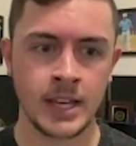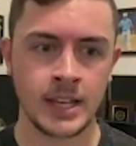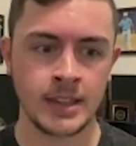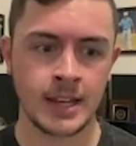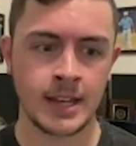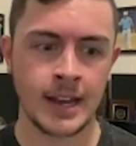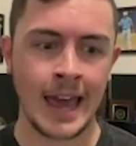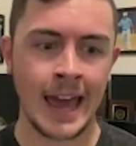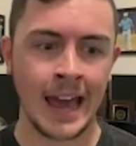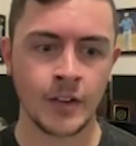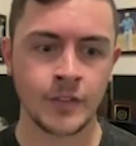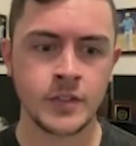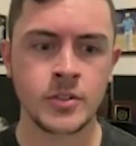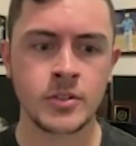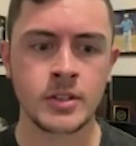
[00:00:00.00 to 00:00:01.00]
And then
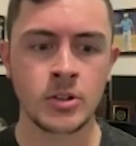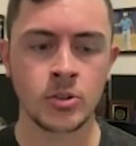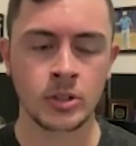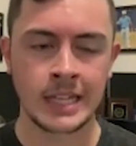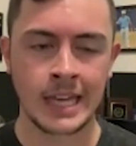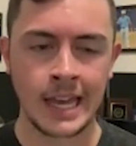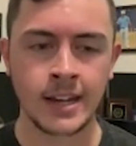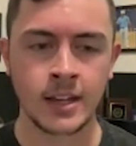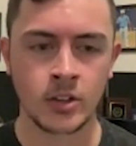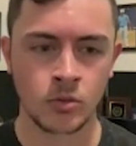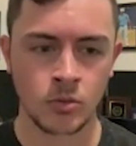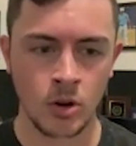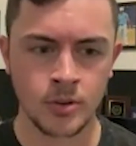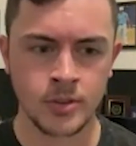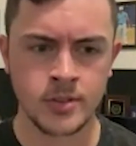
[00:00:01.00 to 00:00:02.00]
after the organic
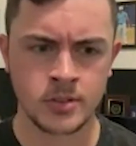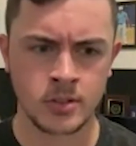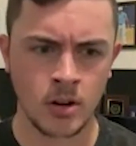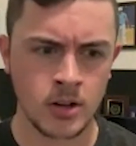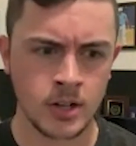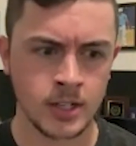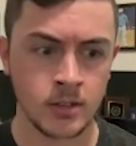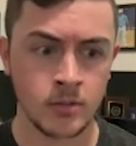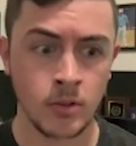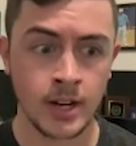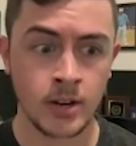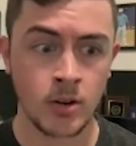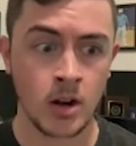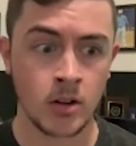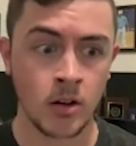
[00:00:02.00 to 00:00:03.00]
growth started
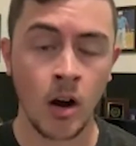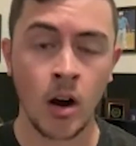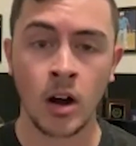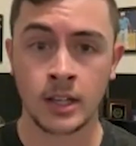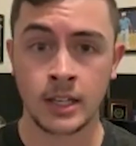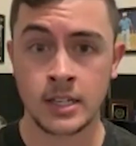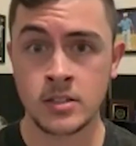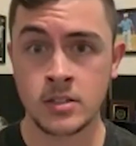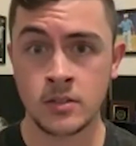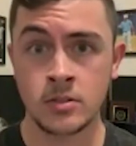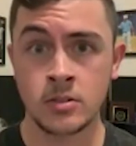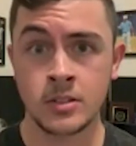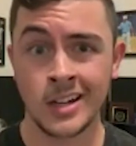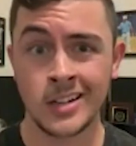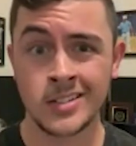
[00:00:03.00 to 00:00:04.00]
right around August of
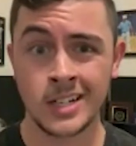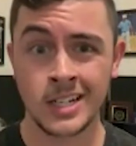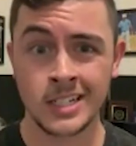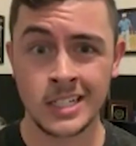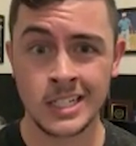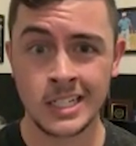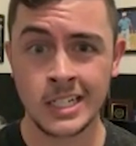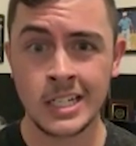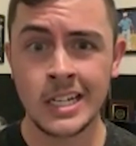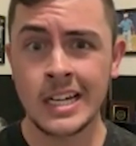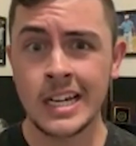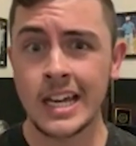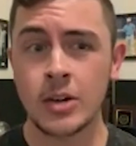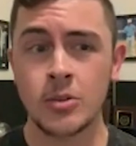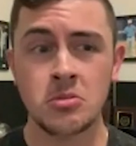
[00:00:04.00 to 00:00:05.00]
2018,
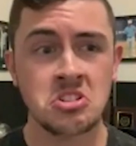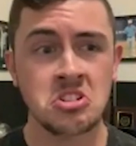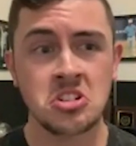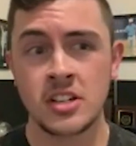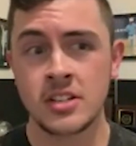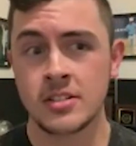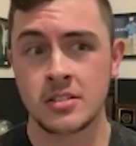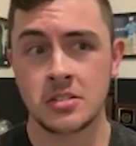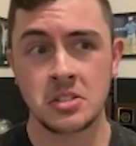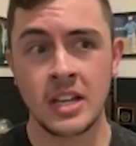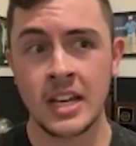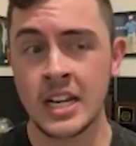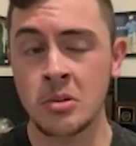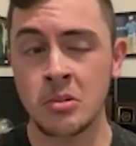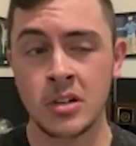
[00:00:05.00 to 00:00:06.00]
it was just
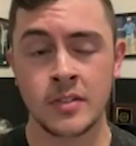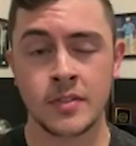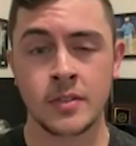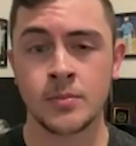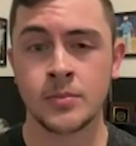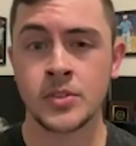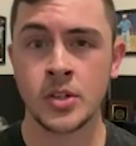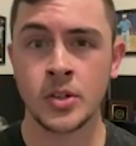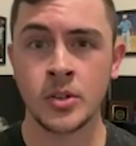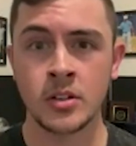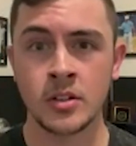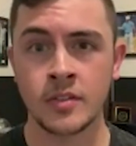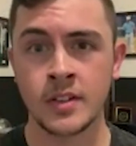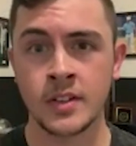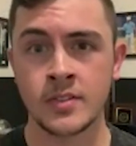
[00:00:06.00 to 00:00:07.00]
anywhere from 2
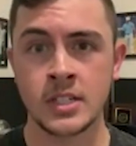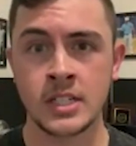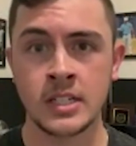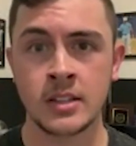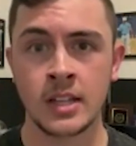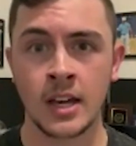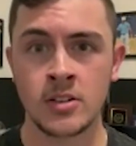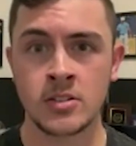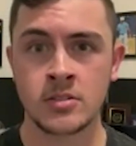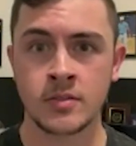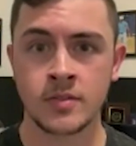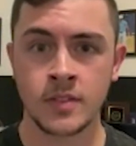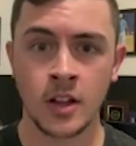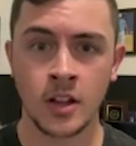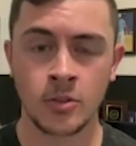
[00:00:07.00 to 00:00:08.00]
to
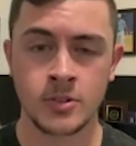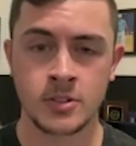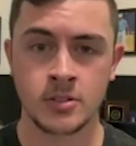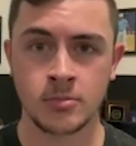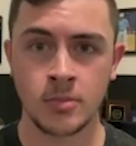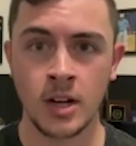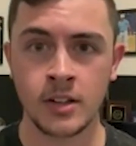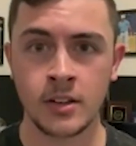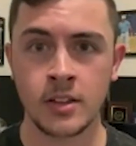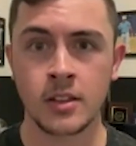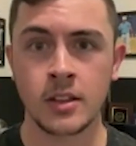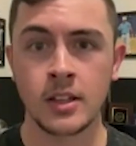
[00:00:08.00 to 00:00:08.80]
15,000 followers a month,